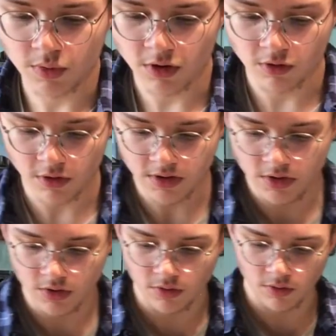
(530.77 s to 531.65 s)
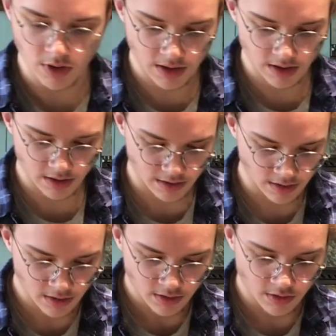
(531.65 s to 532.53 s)
we are going to
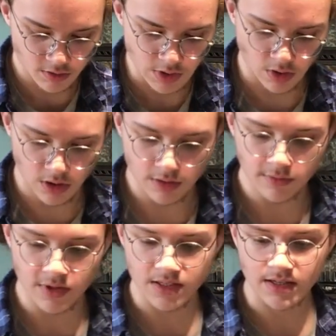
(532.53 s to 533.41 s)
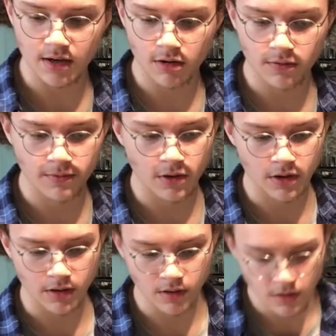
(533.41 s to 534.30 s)
use all of this terra
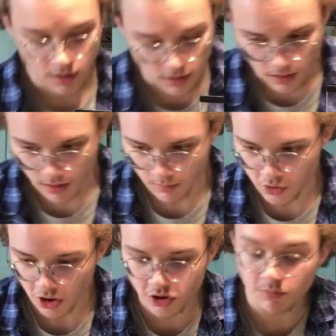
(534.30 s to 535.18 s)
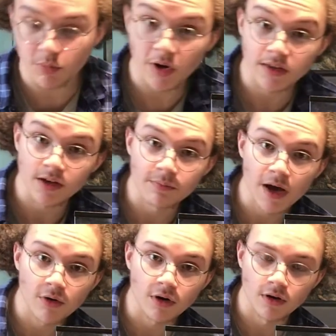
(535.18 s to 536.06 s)
fauna, judging by the
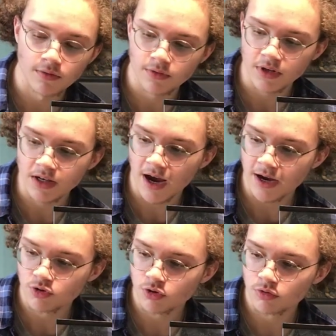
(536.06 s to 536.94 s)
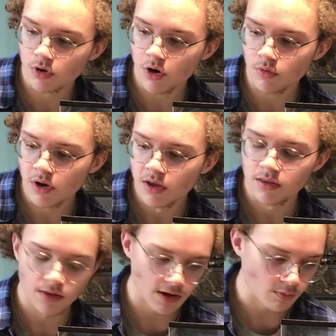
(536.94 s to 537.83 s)
amount of the hydrogrow
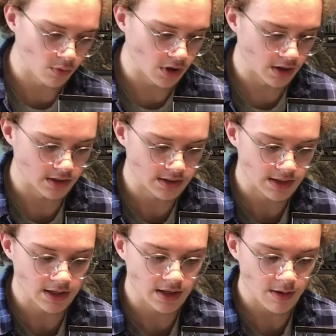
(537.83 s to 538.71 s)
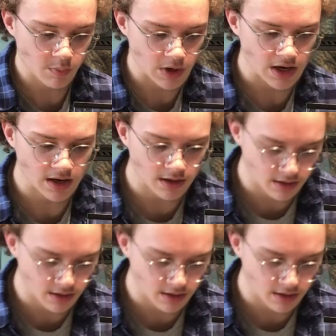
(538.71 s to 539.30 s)
that was in that bag